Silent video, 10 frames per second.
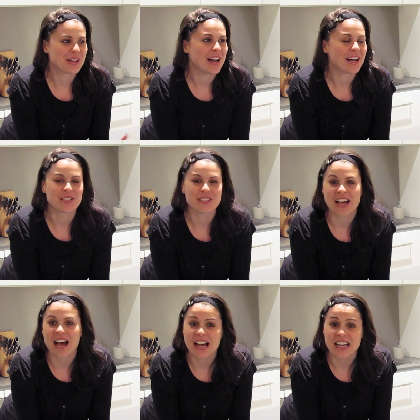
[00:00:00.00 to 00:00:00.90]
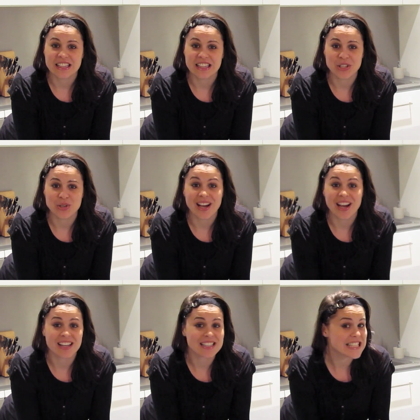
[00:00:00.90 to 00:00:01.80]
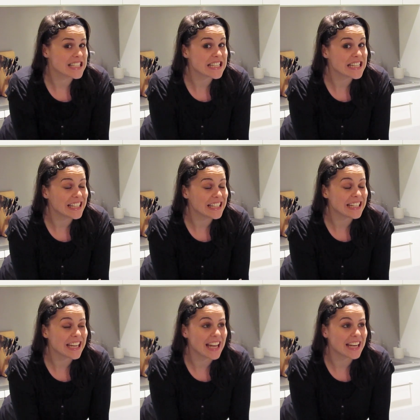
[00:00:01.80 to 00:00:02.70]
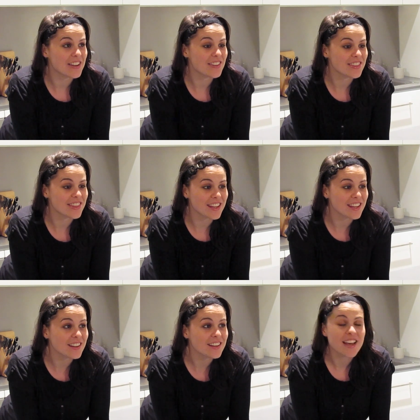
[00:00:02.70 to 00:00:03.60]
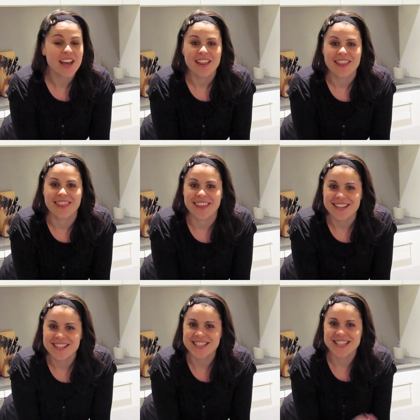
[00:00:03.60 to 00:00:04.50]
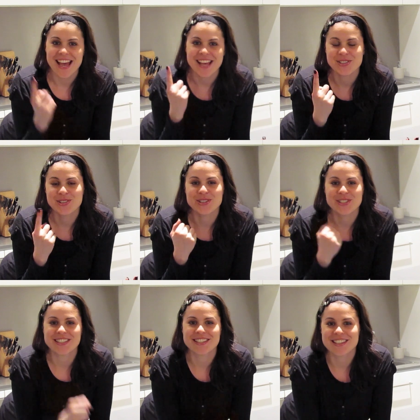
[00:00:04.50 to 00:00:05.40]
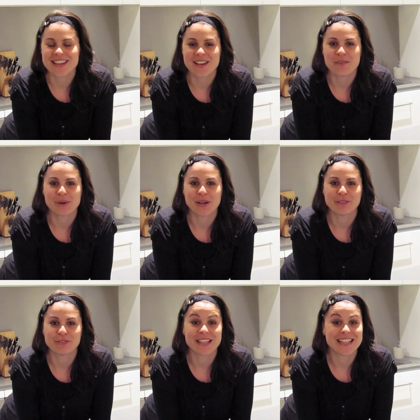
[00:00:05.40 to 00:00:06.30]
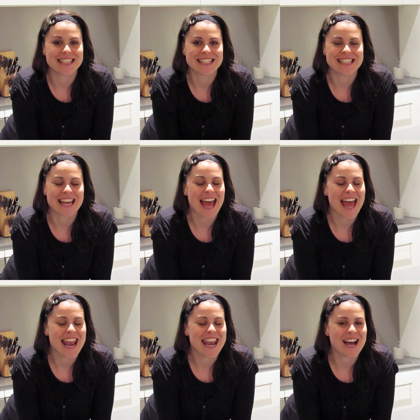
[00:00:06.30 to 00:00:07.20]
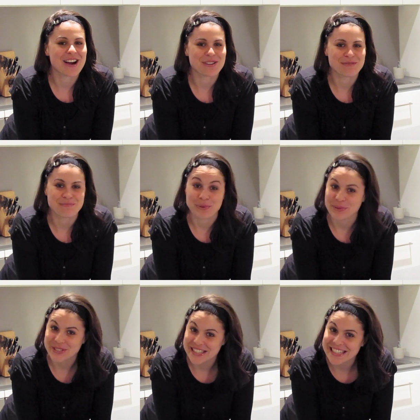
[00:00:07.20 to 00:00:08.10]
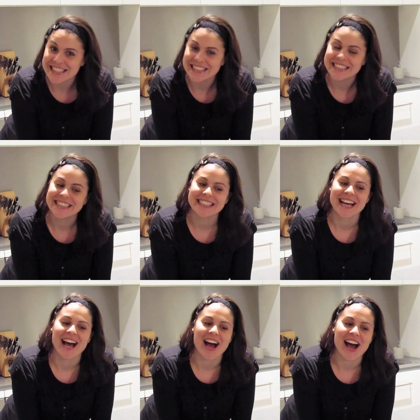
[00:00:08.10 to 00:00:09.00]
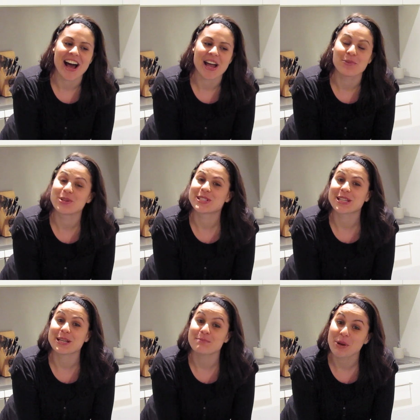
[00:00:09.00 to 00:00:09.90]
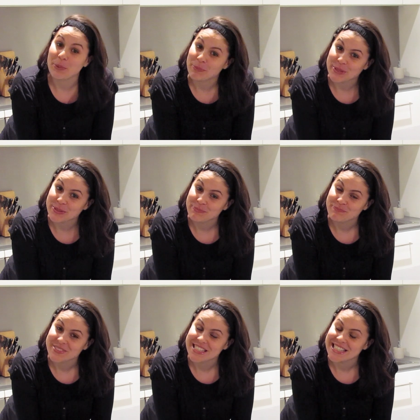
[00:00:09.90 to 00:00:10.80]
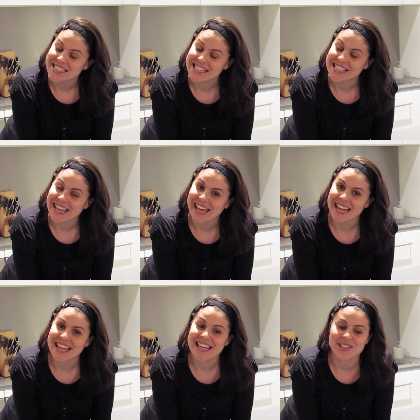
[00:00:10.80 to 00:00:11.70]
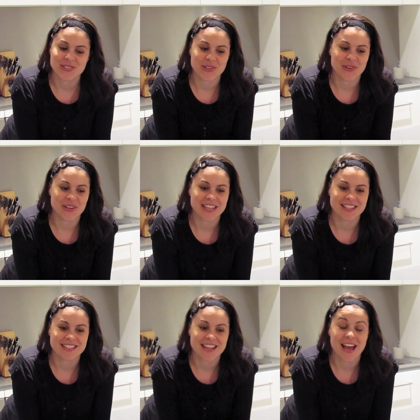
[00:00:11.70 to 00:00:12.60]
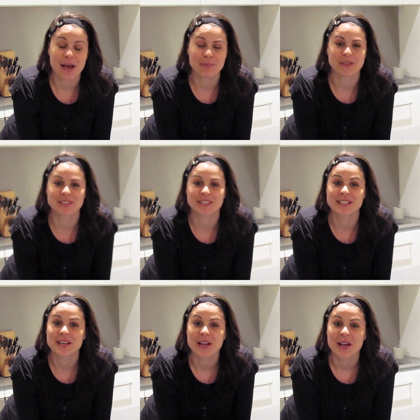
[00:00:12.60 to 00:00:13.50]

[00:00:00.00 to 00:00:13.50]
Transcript: uh, dark that you can't see anything. This, as you can see above, is an unboxing. I was in Melbourne today, so it happened